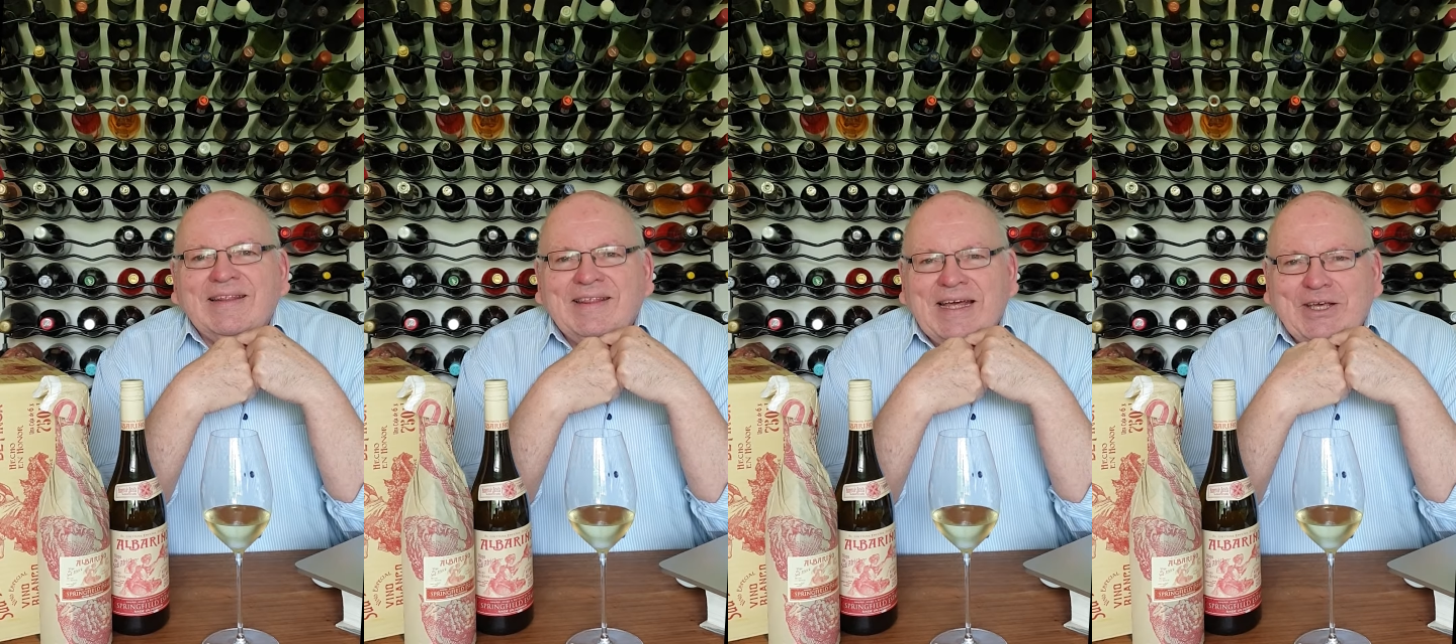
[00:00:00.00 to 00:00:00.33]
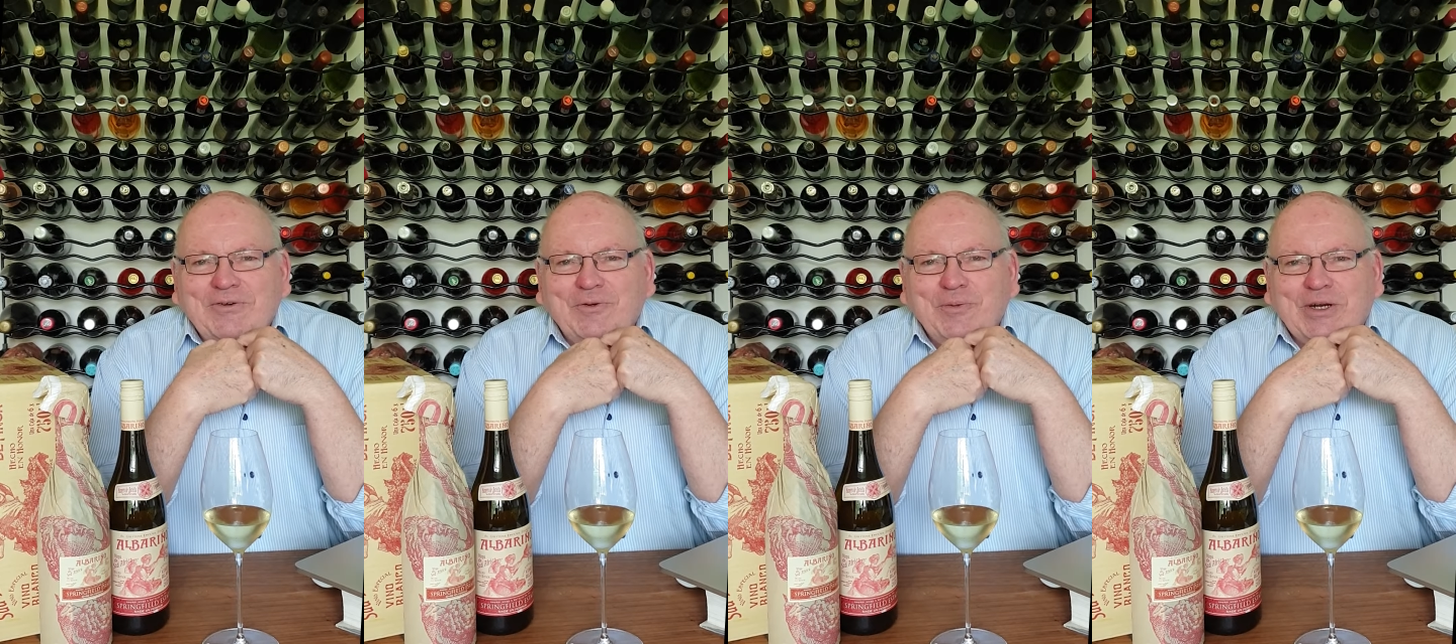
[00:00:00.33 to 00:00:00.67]
Thank
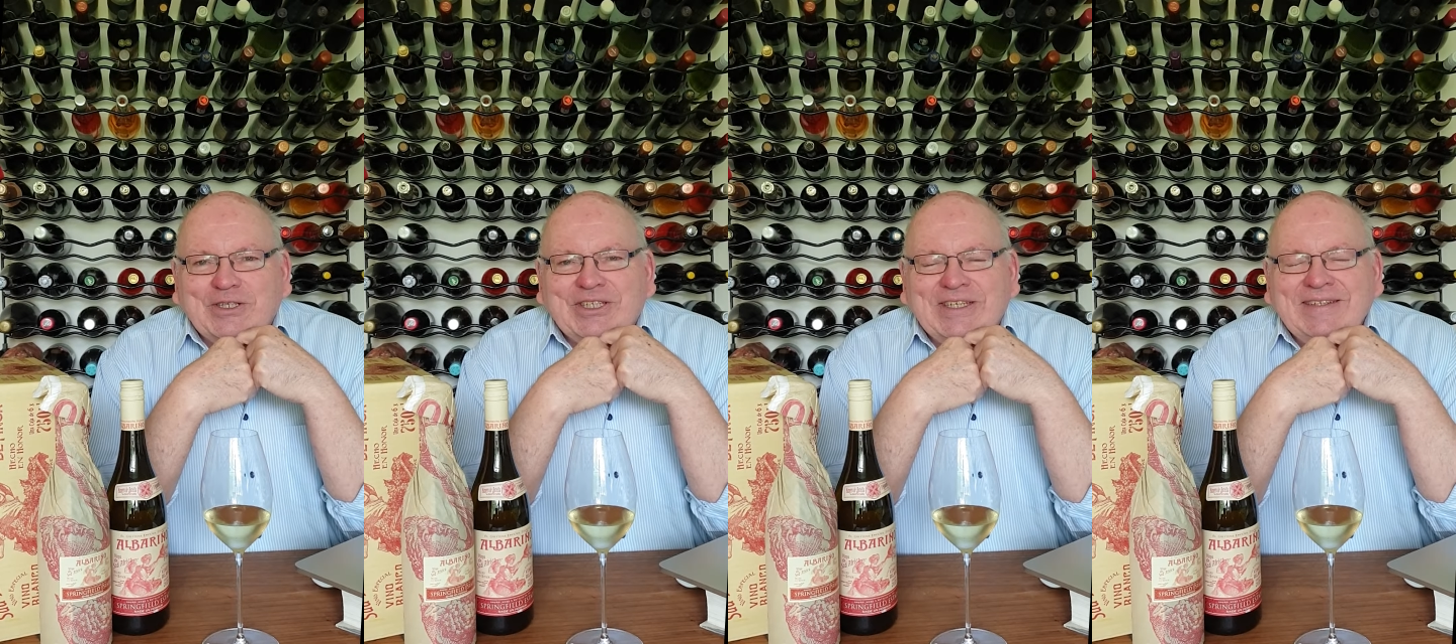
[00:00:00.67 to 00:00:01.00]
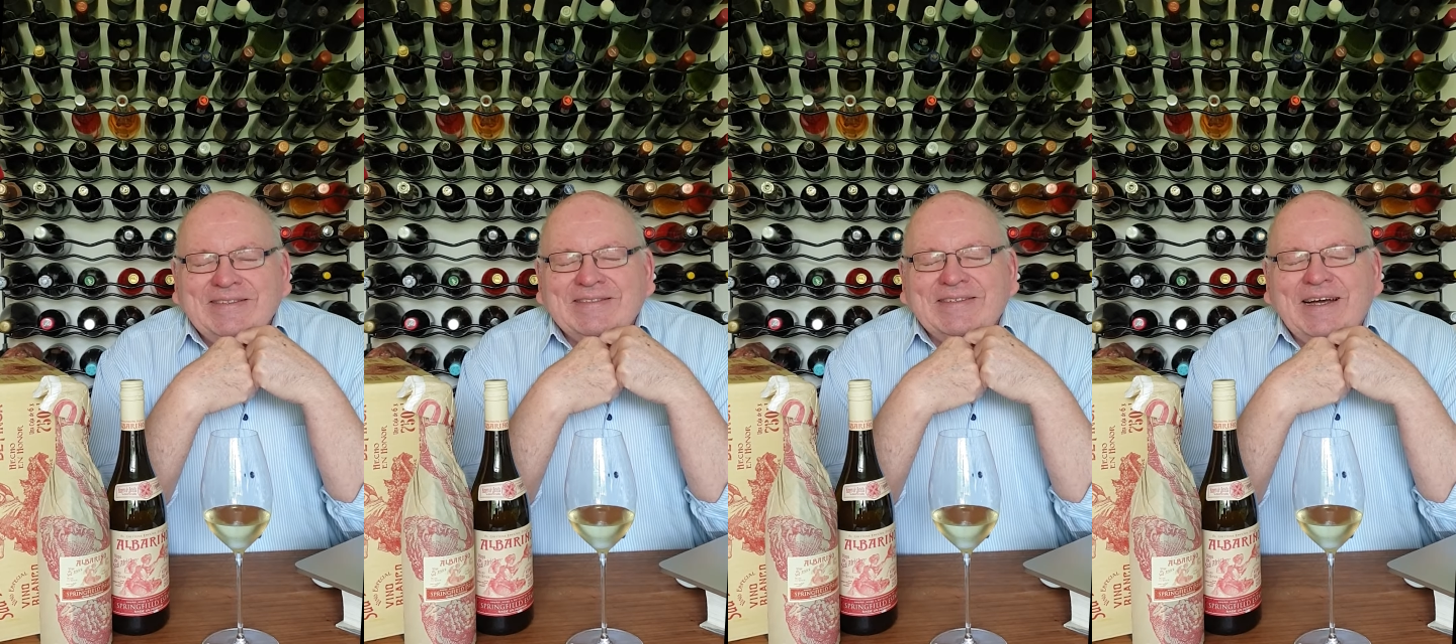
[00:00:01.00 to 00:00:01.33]
you for watching.
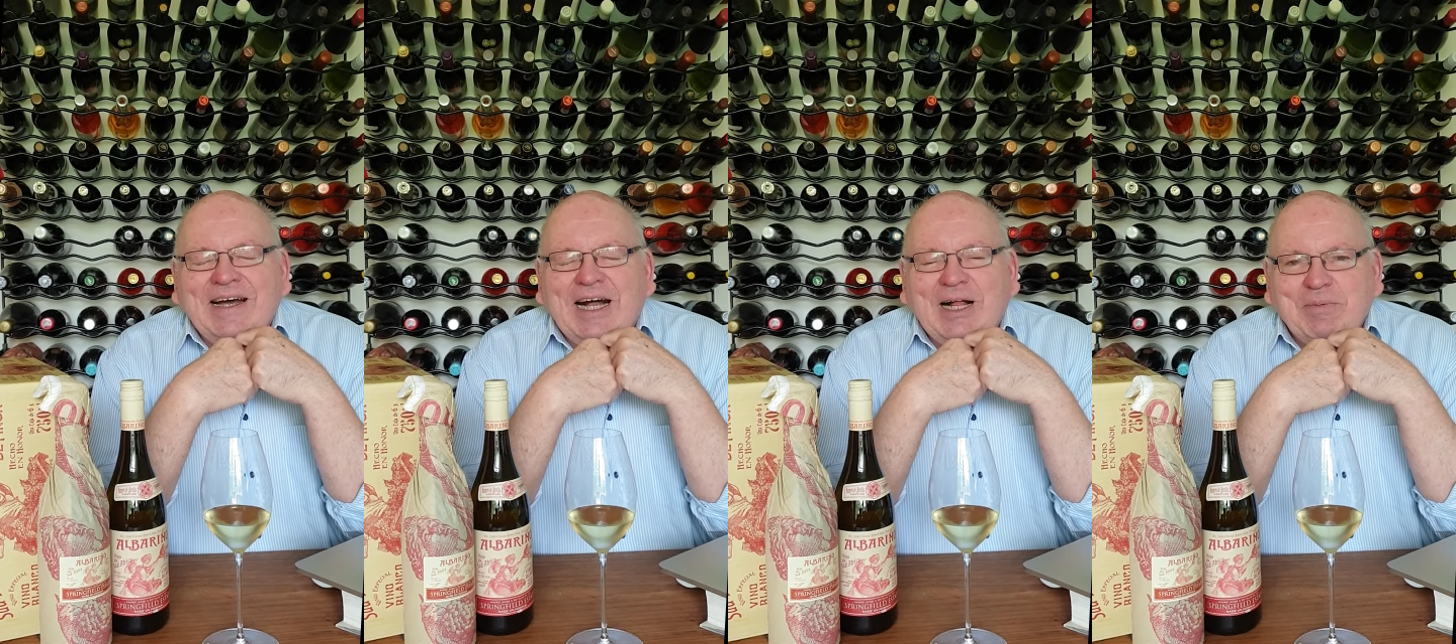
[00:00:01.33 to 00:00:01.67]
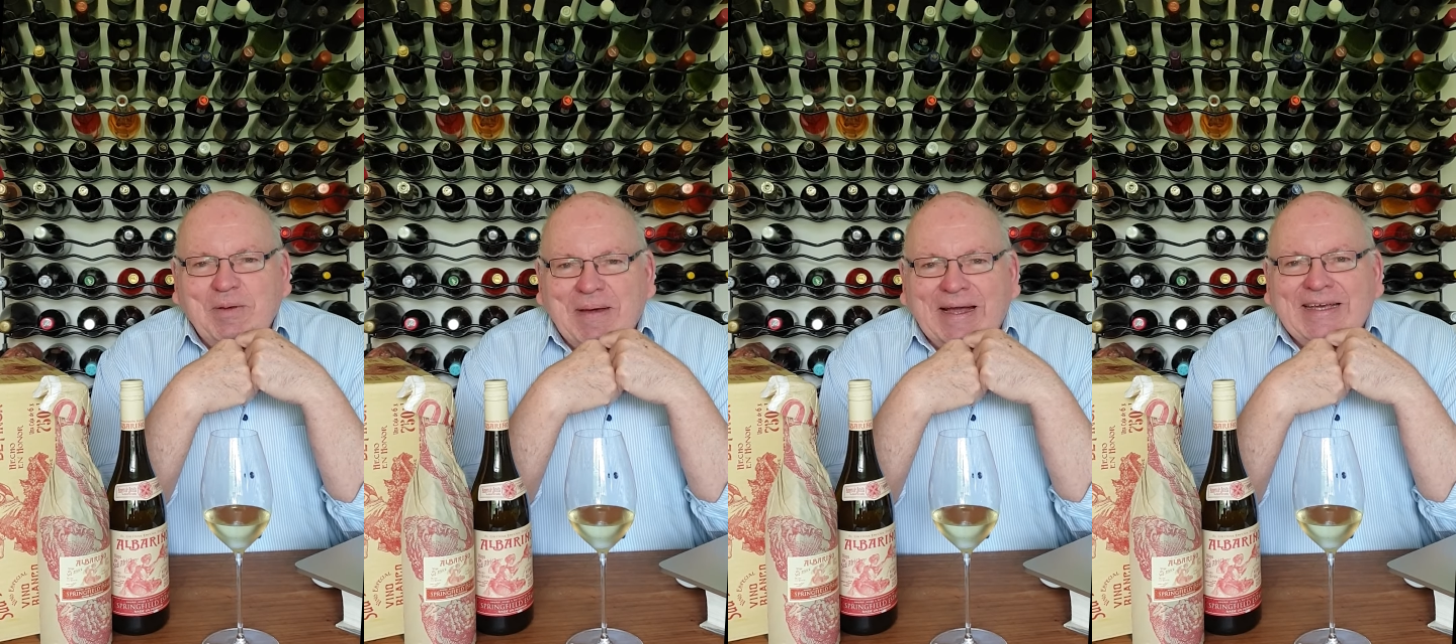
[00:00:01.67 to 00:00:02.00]
I'll
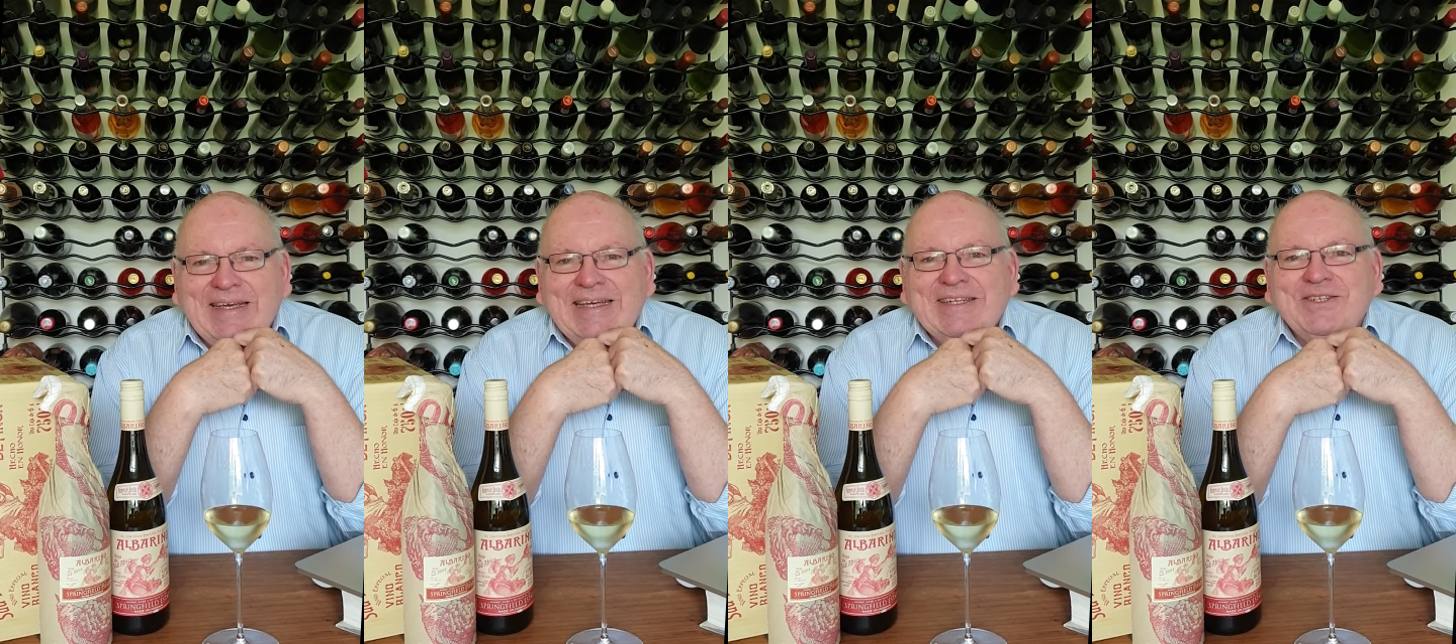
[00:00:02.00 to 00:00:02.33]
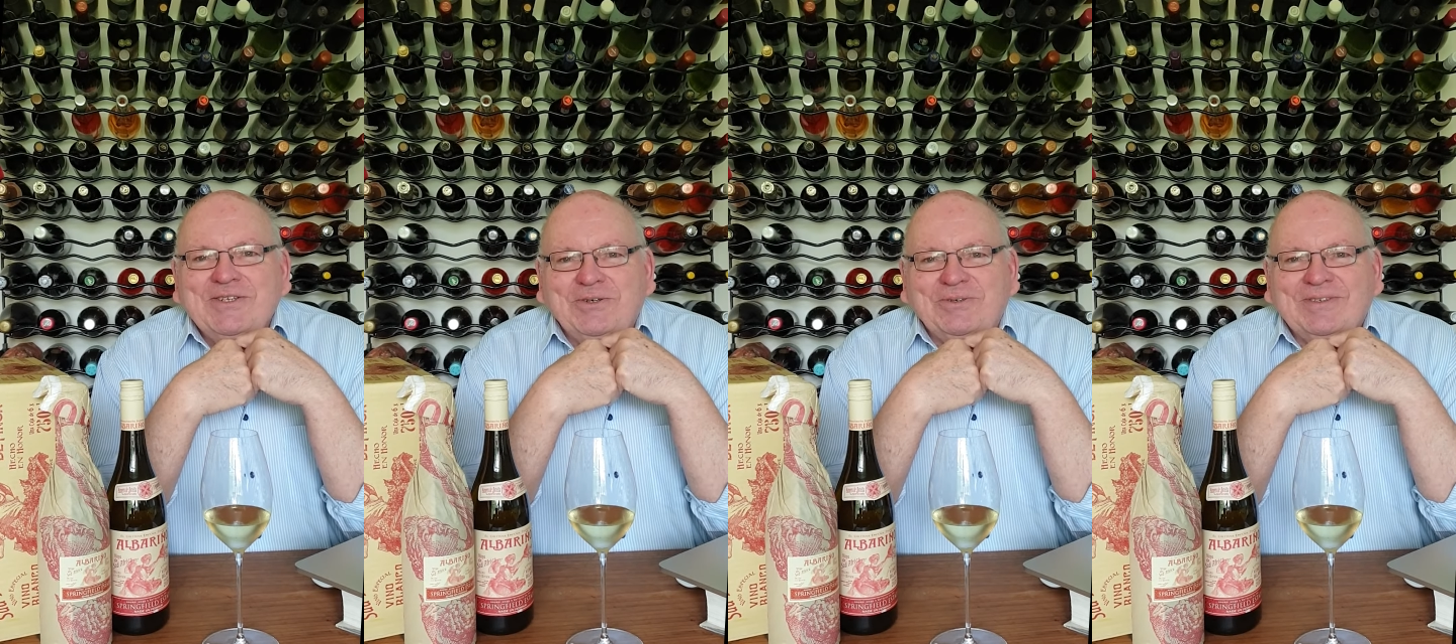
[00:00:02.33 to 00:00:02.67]
be back again
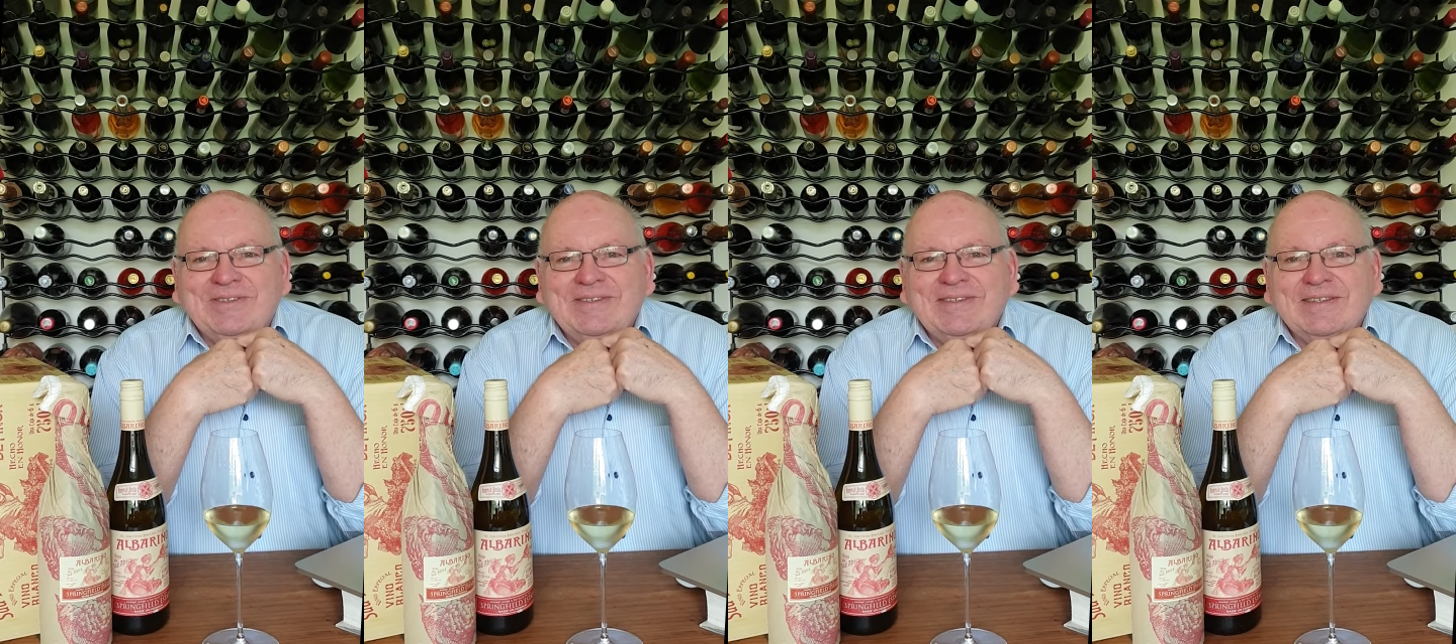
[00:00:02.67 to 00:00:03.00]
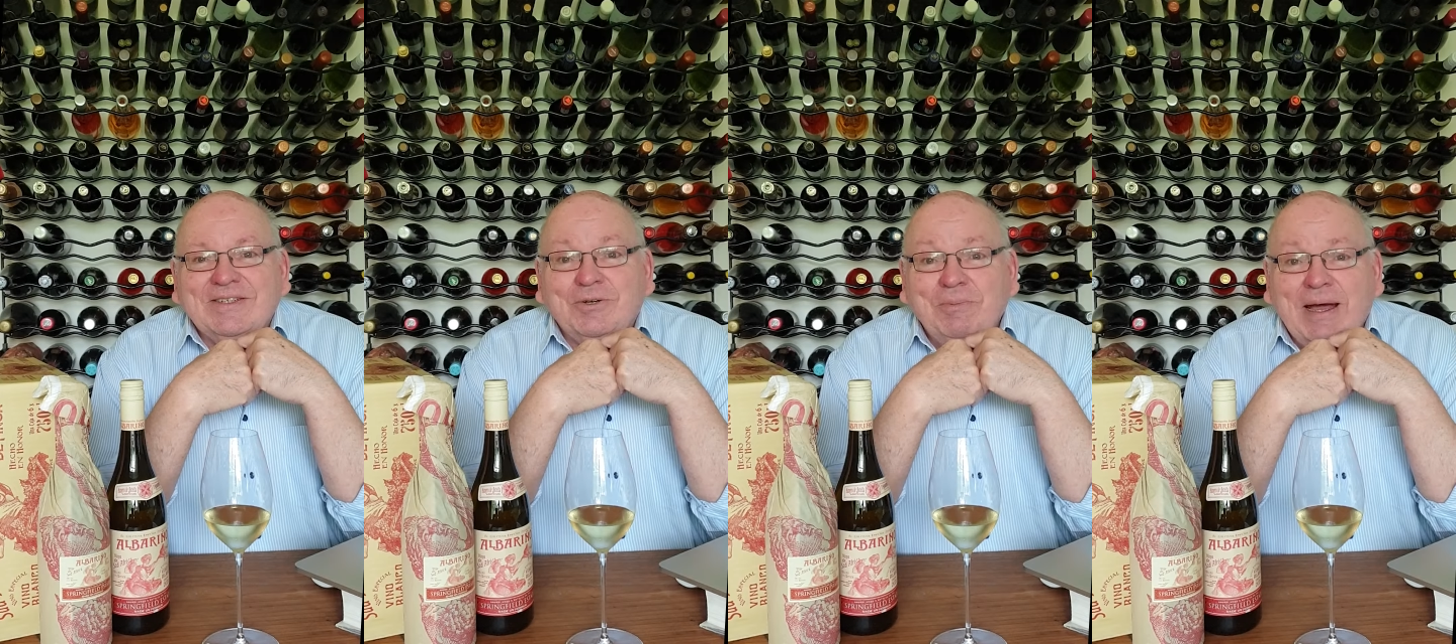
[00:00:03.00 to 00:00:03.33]
soon.
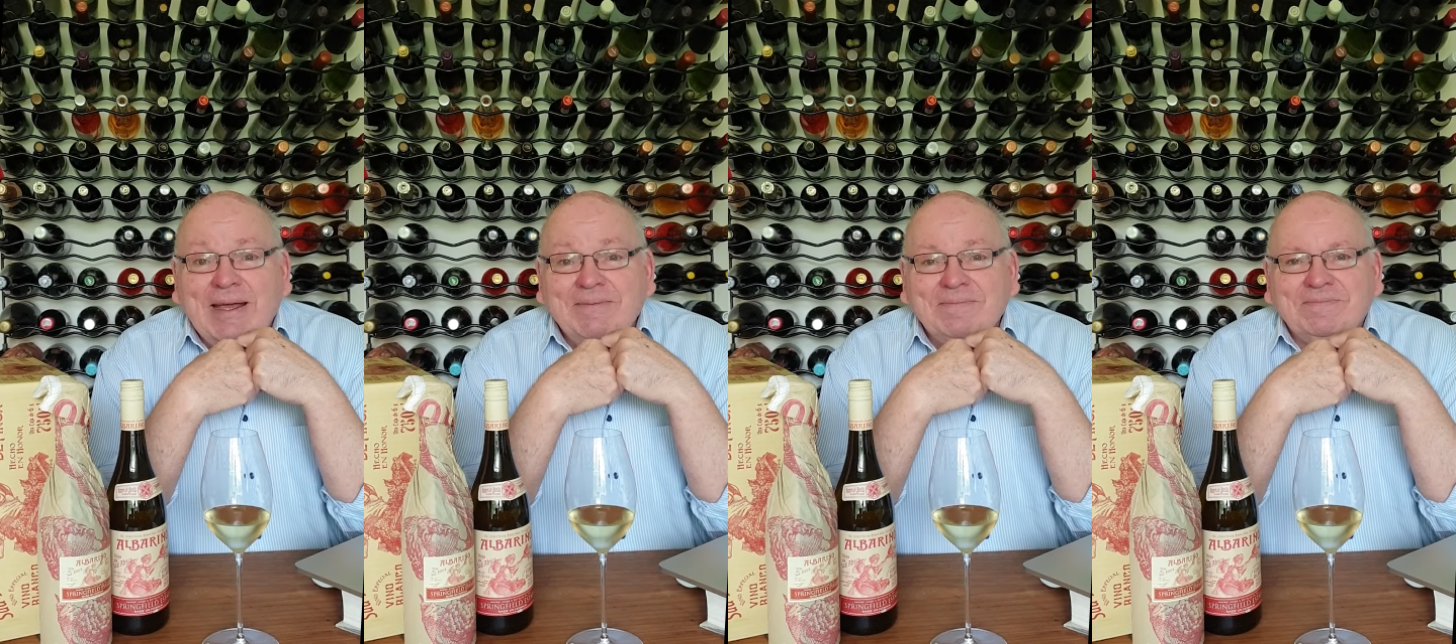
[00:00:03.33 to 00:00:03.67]
Goodbye.